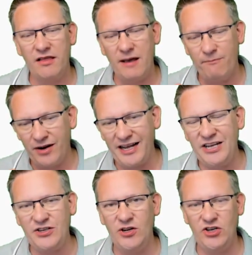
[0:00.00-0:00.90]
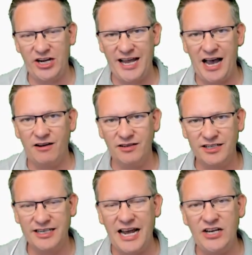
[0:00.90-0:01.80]
then please do check out
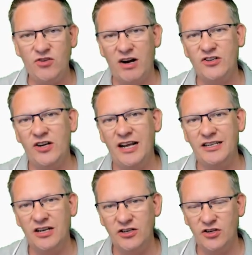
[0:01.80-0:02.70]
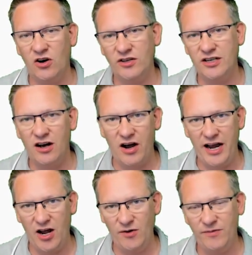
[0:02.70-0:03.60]

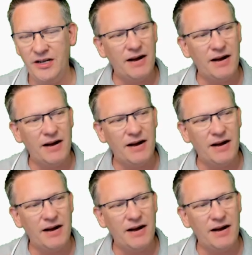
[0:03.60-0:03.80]
sagestrategies.io.